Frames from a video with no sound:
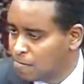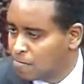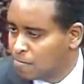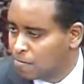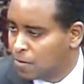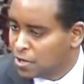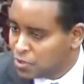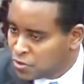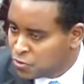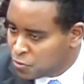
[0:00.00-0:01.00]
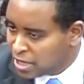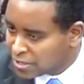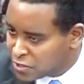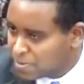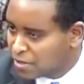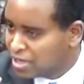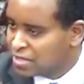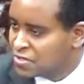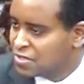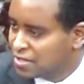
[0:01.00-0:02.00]
What you
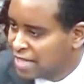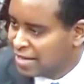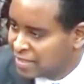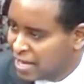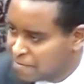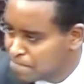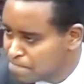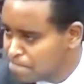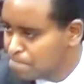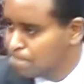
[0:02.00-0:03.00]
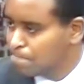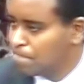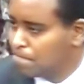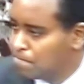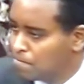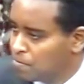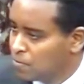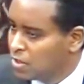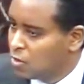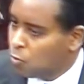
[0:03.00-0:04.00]
experienced that day,
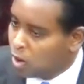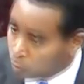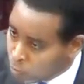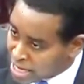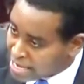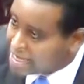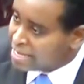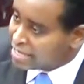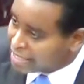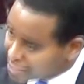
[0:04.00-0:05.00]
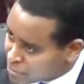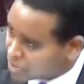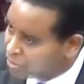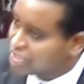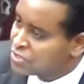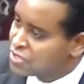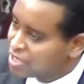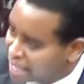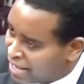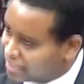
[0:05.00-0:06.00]
what we experienced
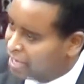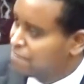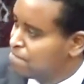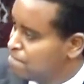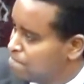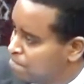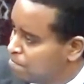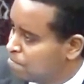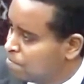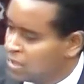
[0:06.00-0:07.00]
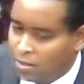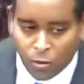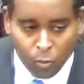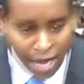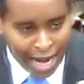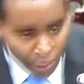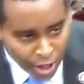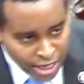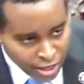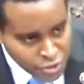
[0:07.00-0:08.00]
that day, what our
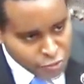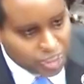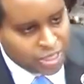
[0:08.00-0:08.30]
country